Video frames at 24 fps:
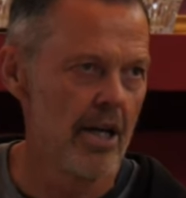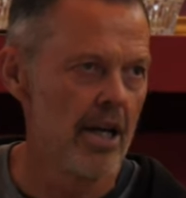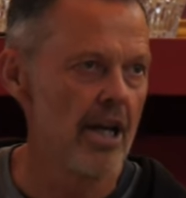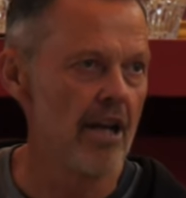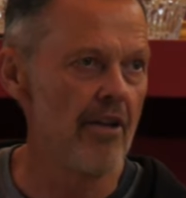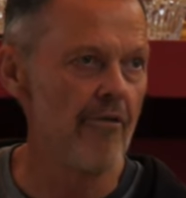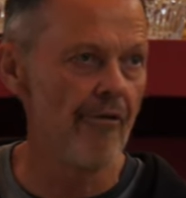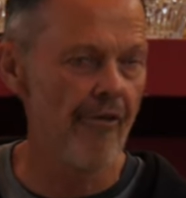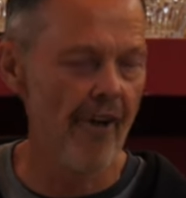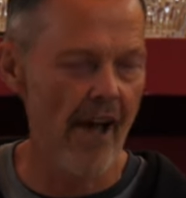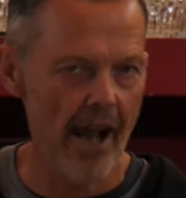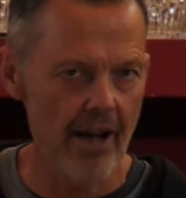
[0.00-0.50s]

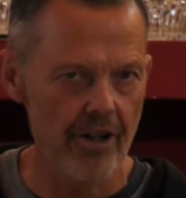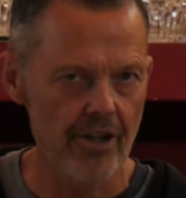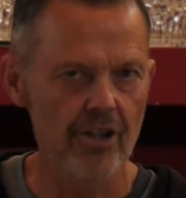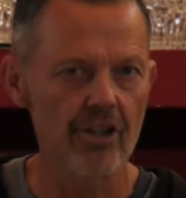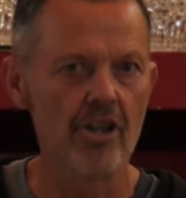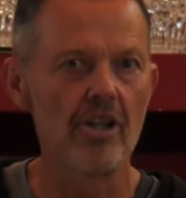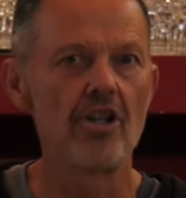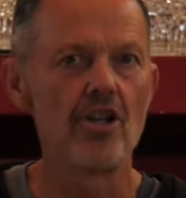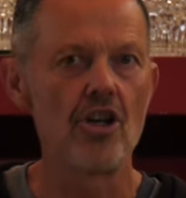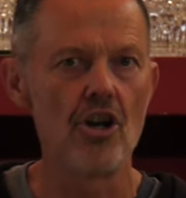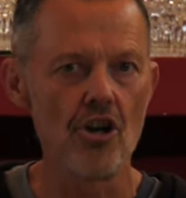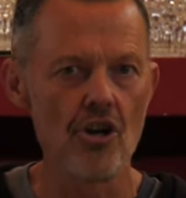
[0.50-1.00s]
In fact,
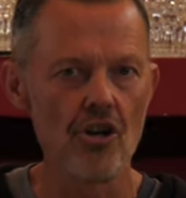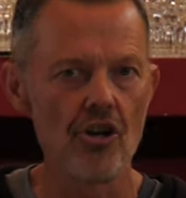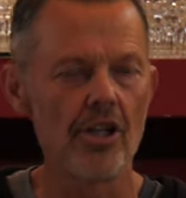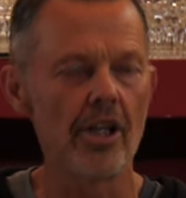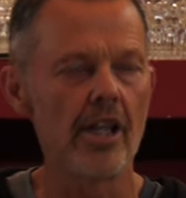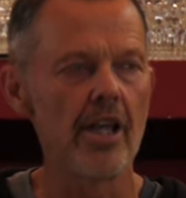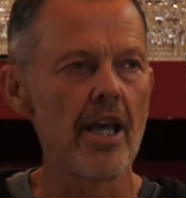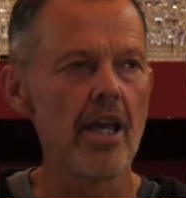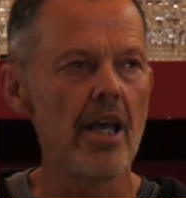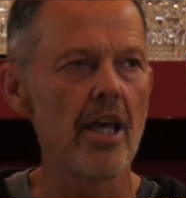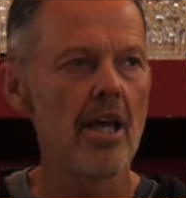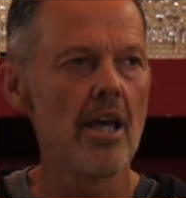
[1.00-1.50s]

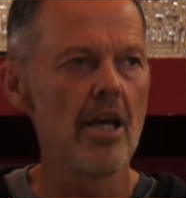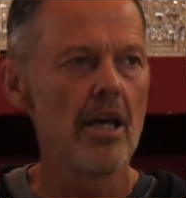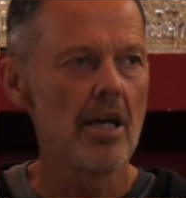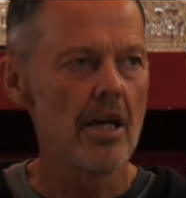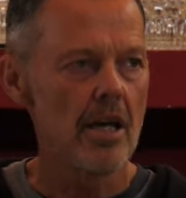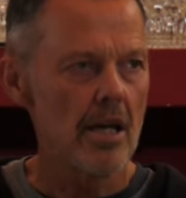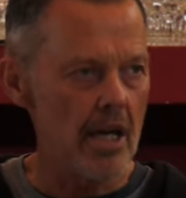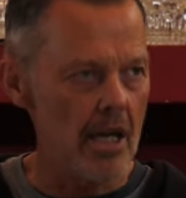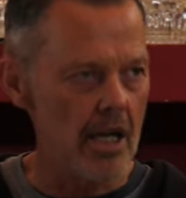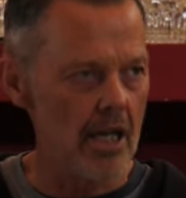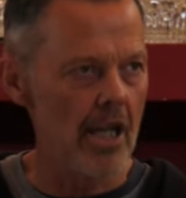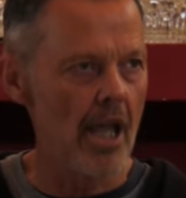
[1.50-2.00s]
usually
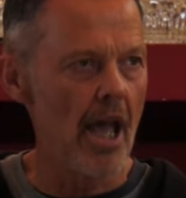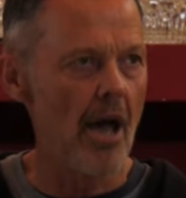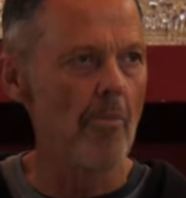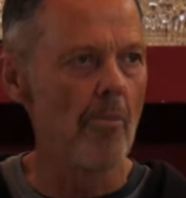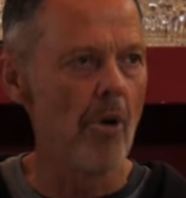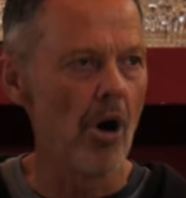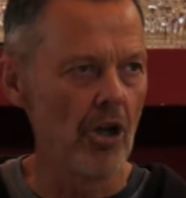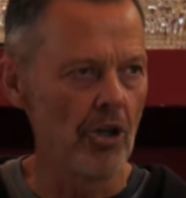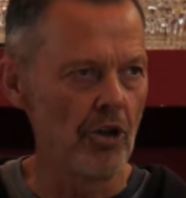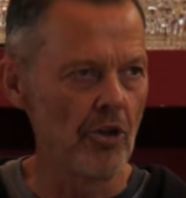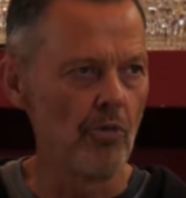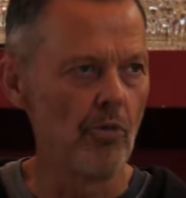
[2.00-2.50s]
in our
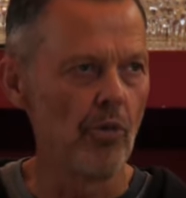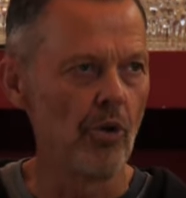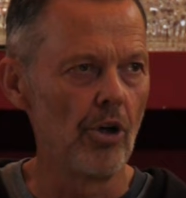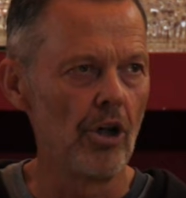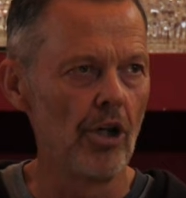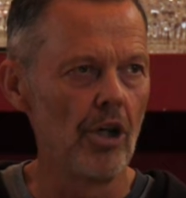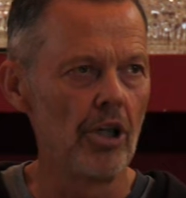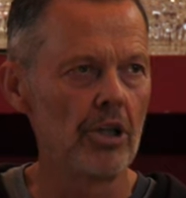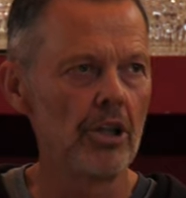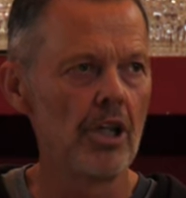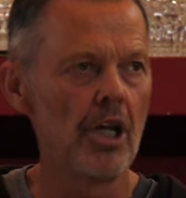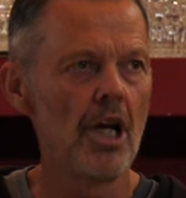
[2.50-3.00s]
modern
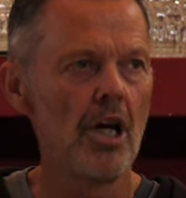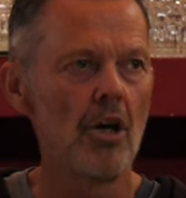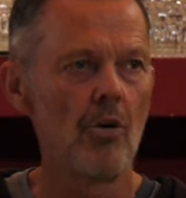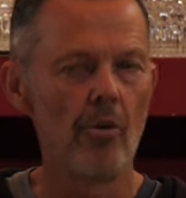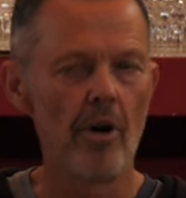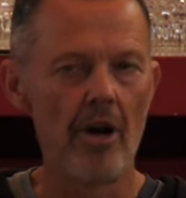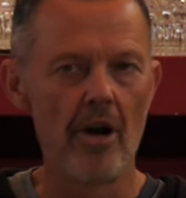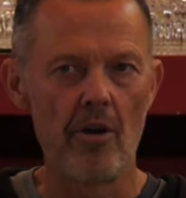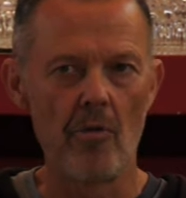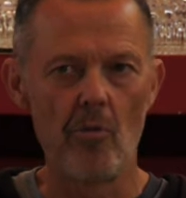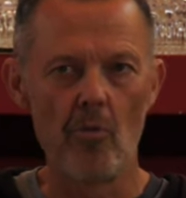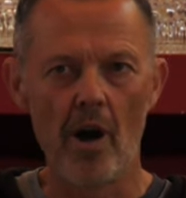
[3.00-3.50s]
world,
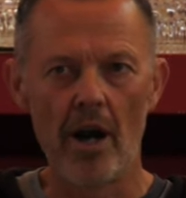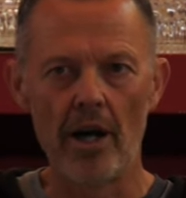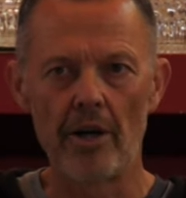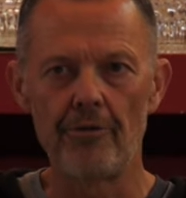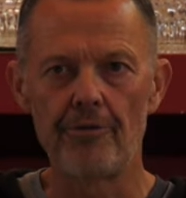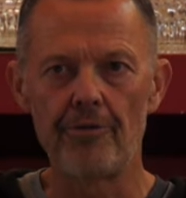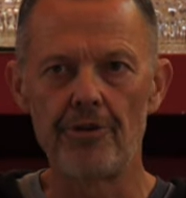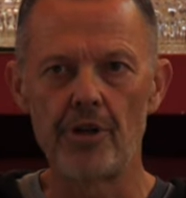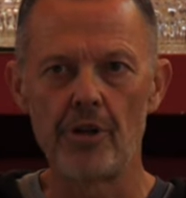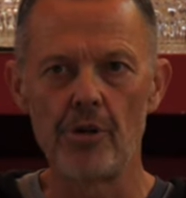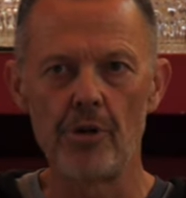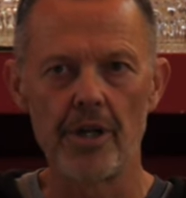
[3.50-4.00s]
we're in one
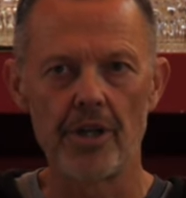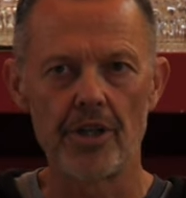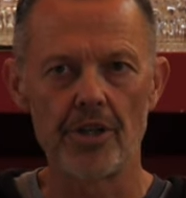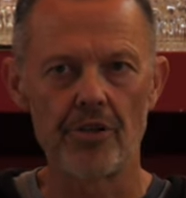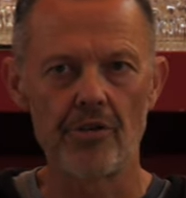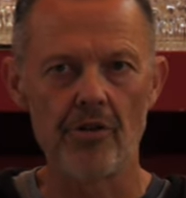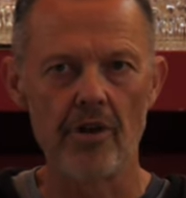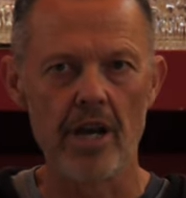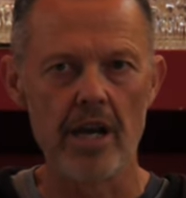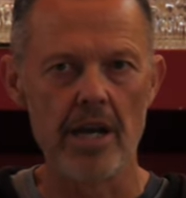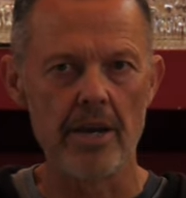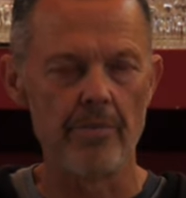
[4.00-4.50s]
of two
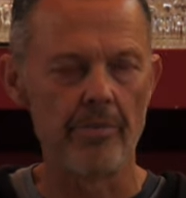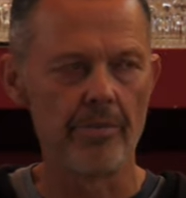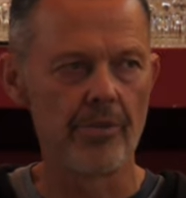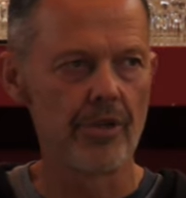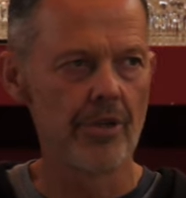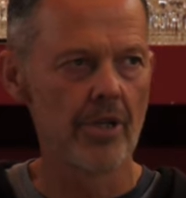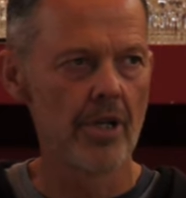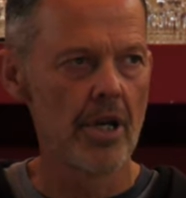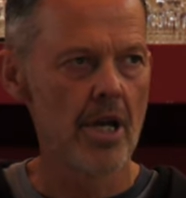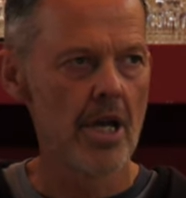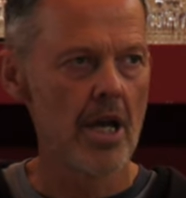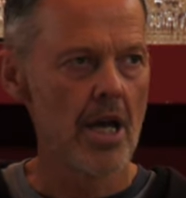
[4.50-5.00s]

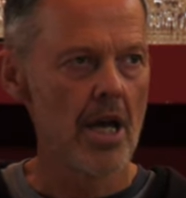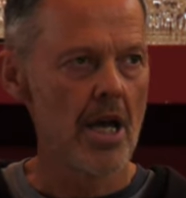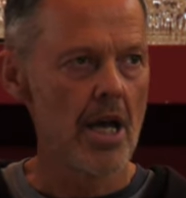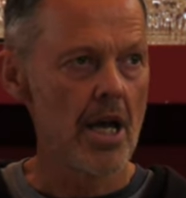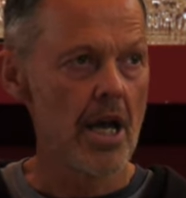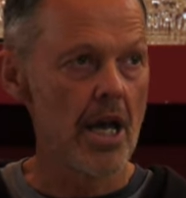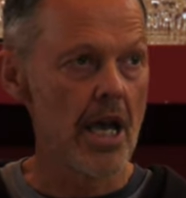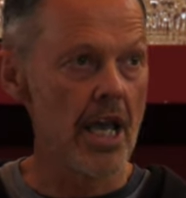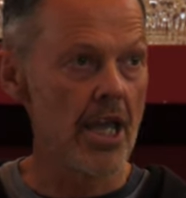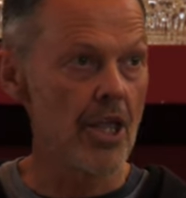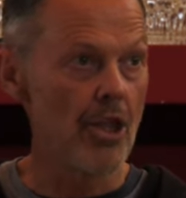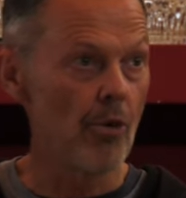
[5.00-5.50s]
extremes.
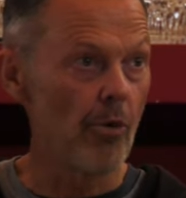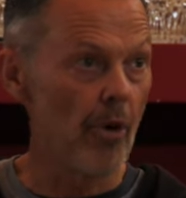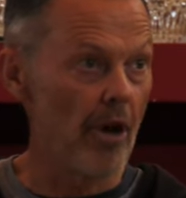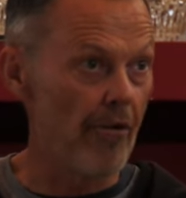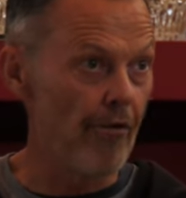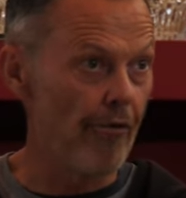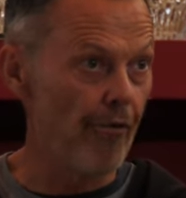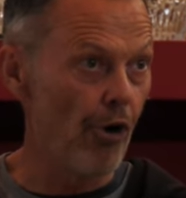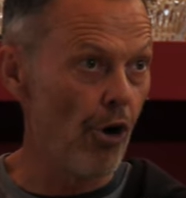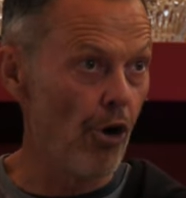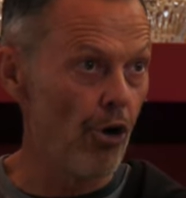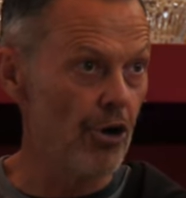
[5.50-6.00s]
Either we're
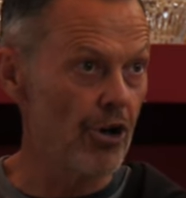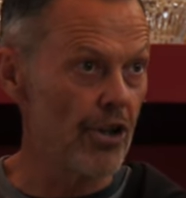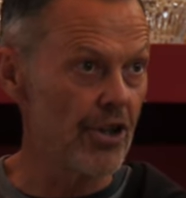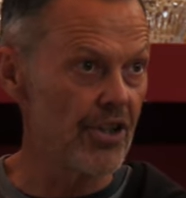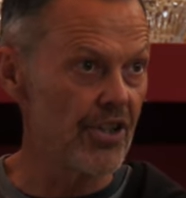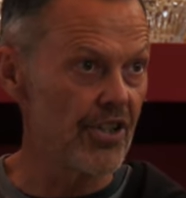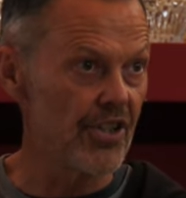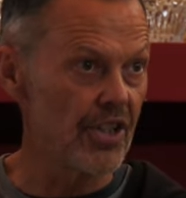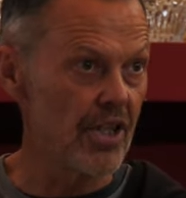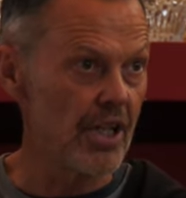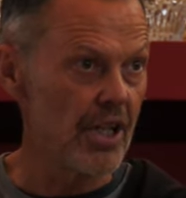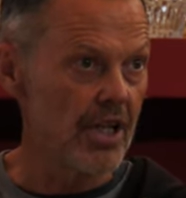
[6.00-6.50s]

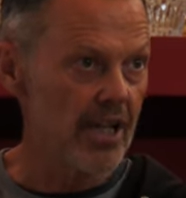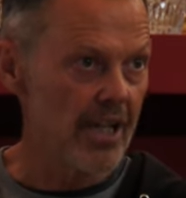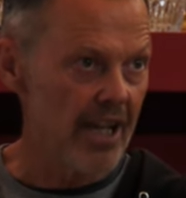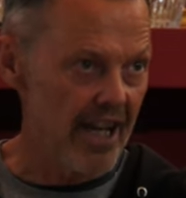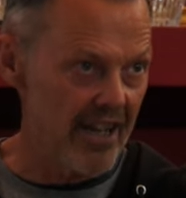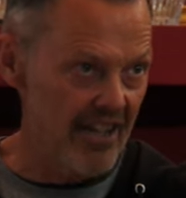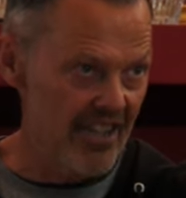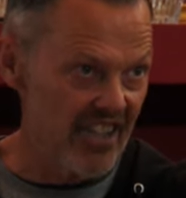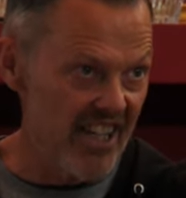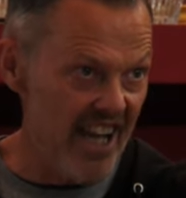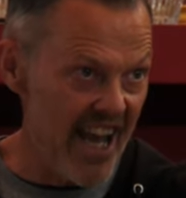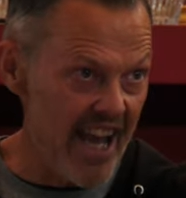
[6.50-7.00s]
focused
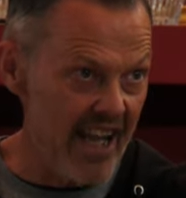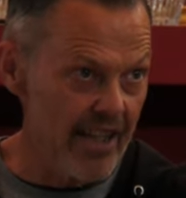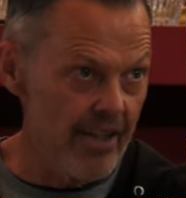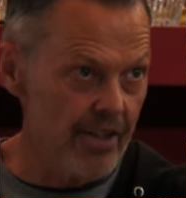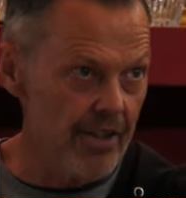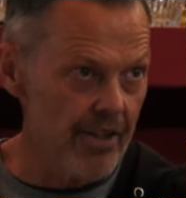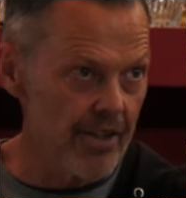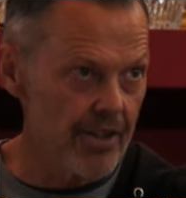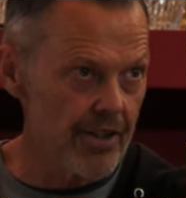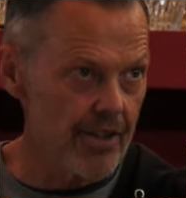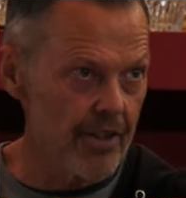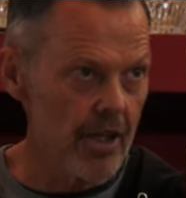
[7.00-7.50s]
and
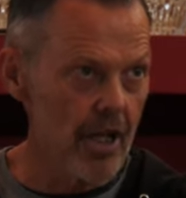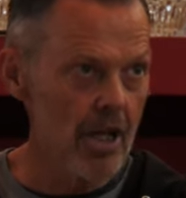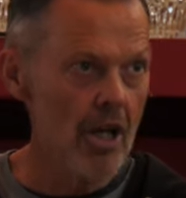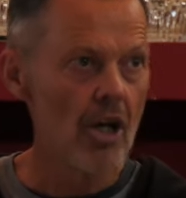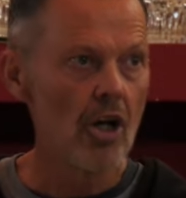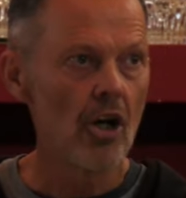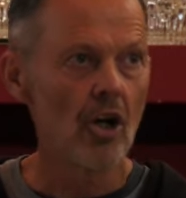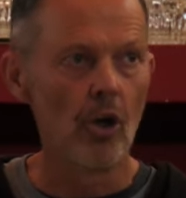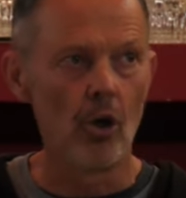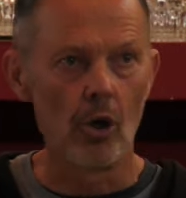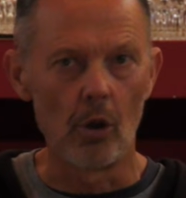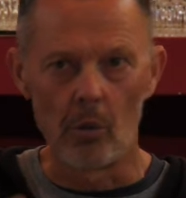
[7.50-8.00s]
tense,
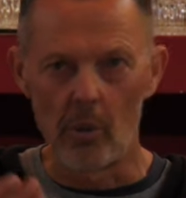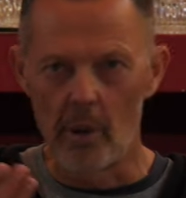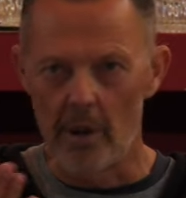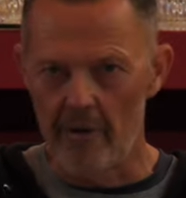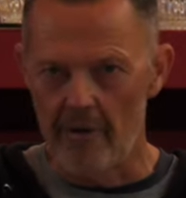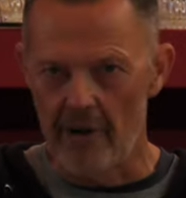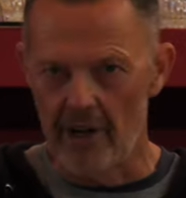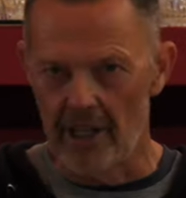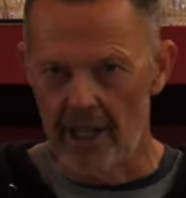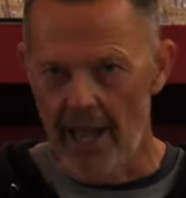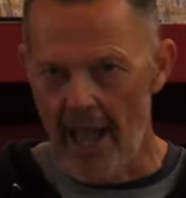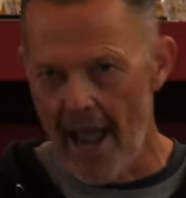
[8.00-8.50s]
or we're
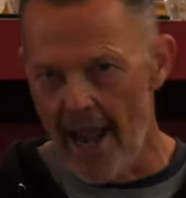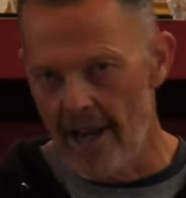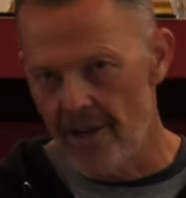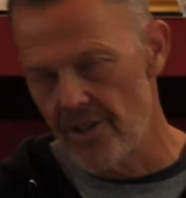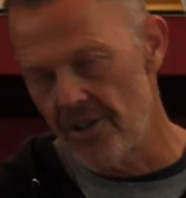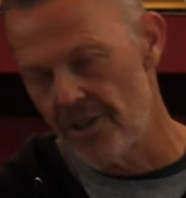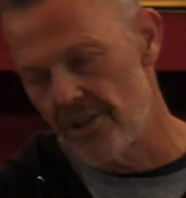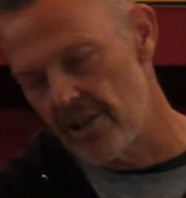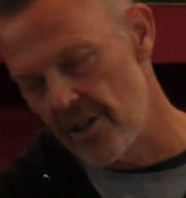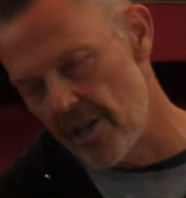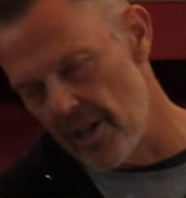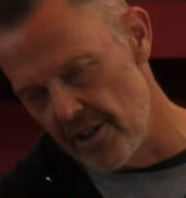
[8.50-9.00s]

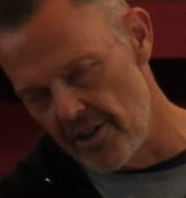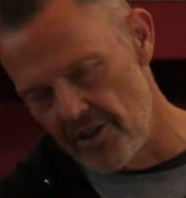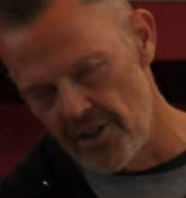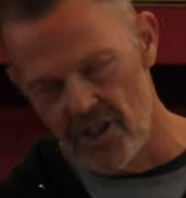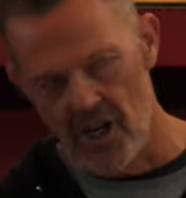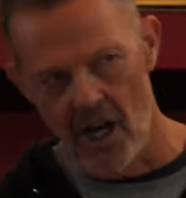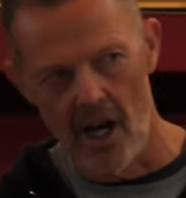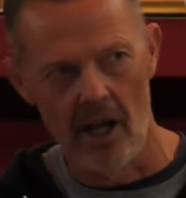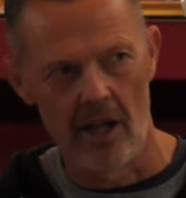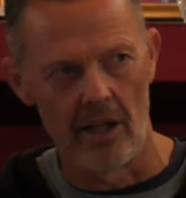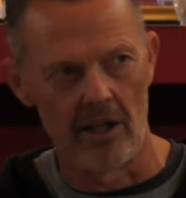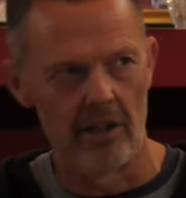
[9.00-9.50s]
relaxed and
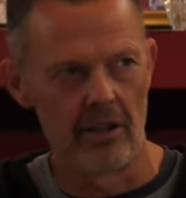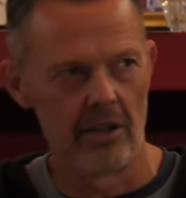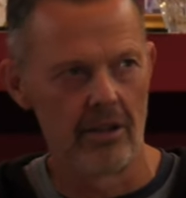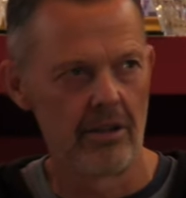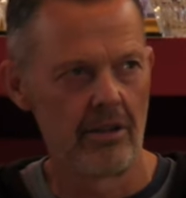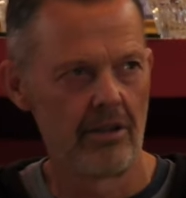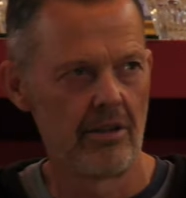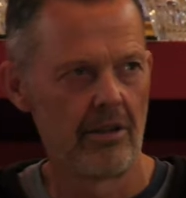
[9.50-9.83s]
dull.